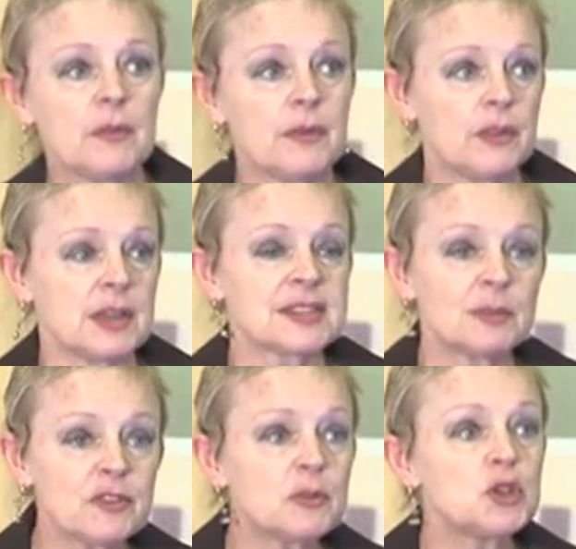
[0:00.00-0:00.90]
that
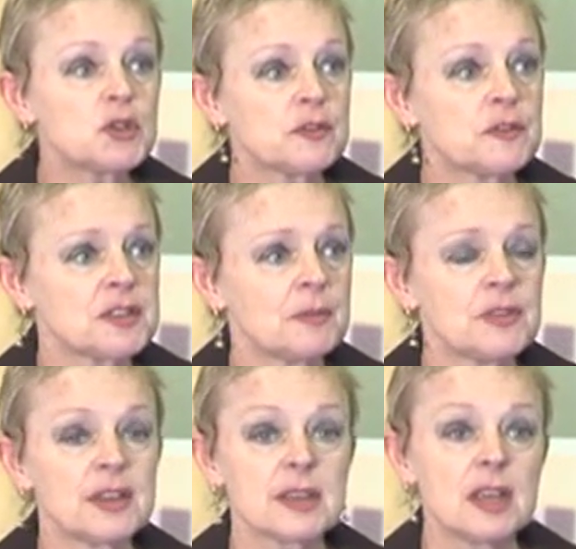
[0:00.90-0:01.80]
some of them are useful for some
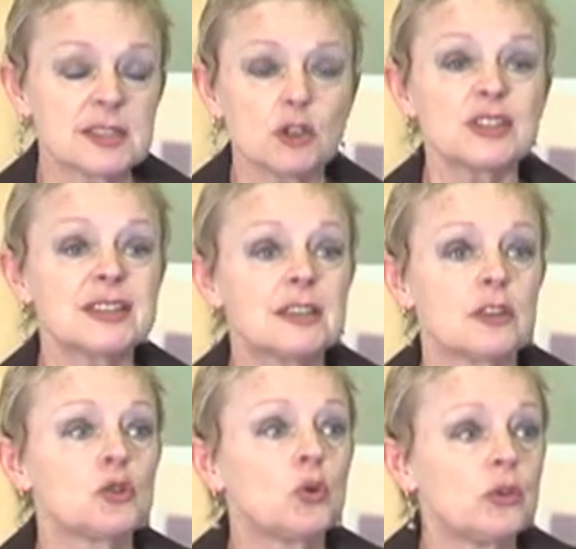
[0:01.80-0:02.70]
things. It's not to say
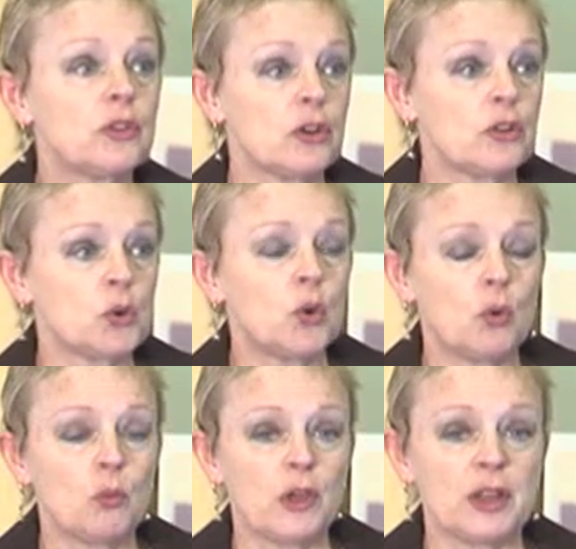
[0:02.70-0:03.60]
that
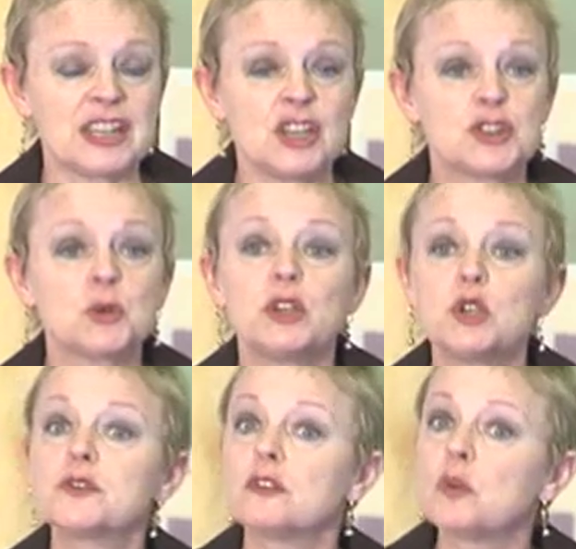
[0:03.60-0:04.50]
that each is only
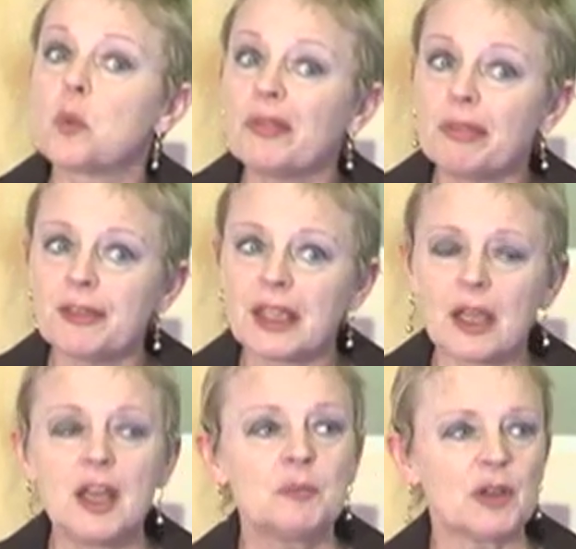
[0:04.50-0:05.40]
useful for one
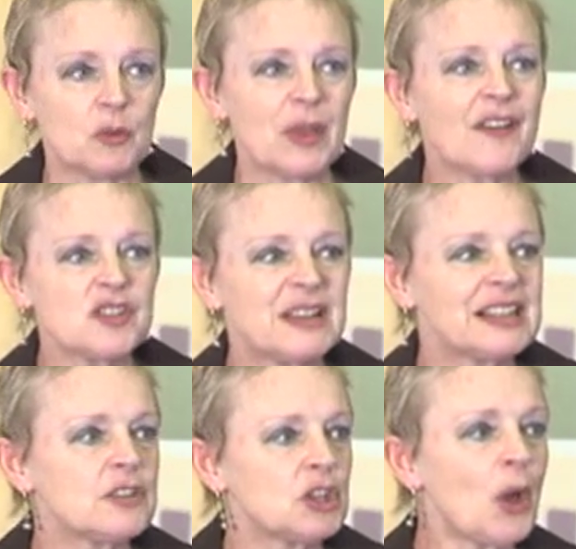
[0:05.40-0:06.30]
thing, but that we have to be
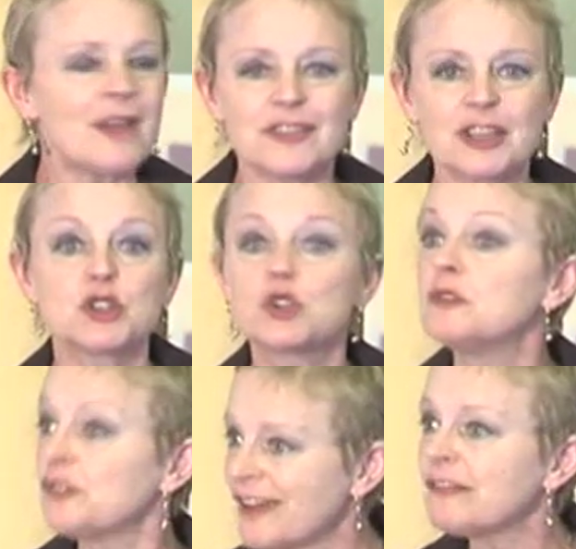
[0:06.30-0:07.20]
clear that not everything is
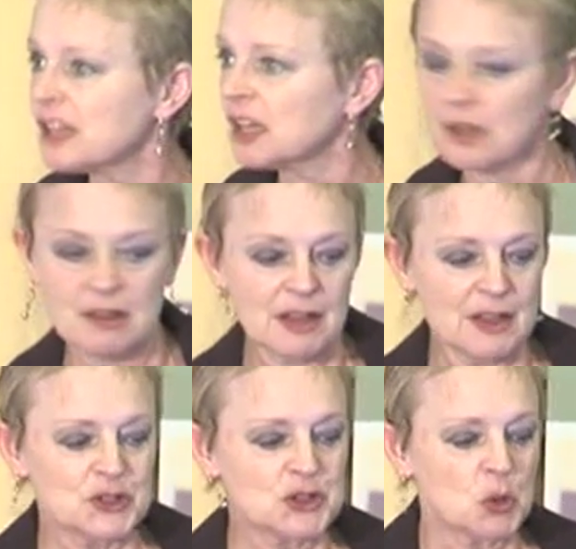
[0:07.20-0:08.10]
good for everything.
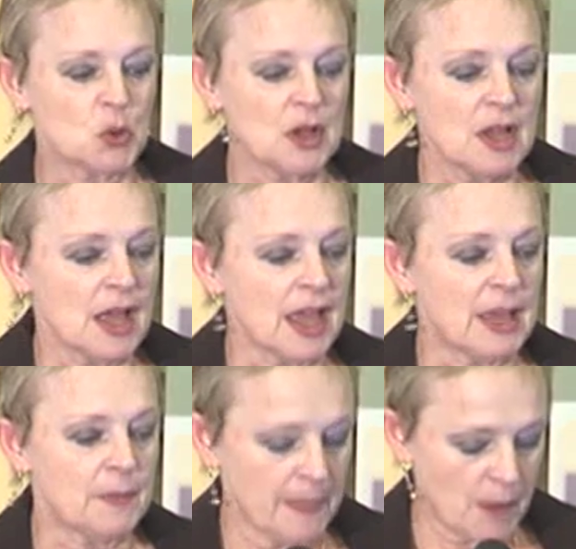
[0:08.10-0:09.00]
So
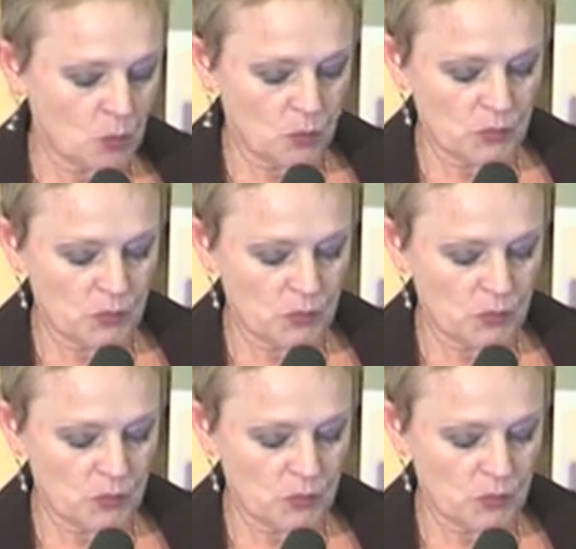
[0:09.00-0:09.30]
that